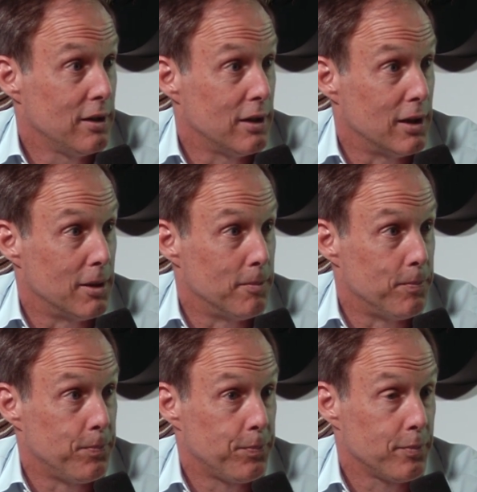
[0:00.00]

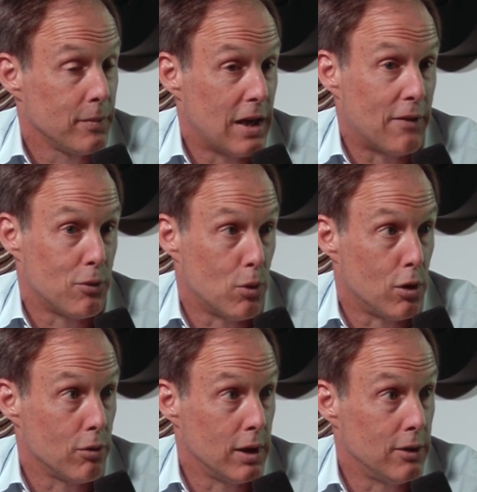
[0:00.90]
um, after
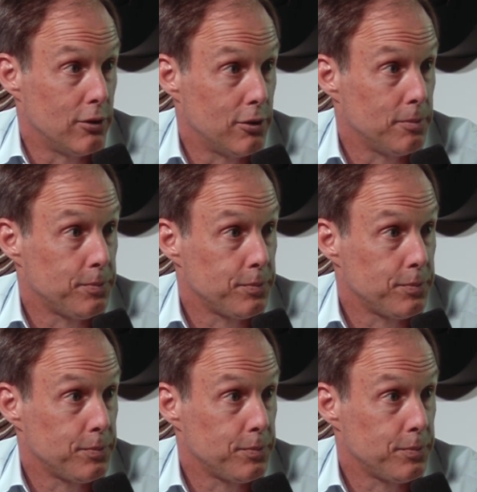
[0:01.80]
Walgreens.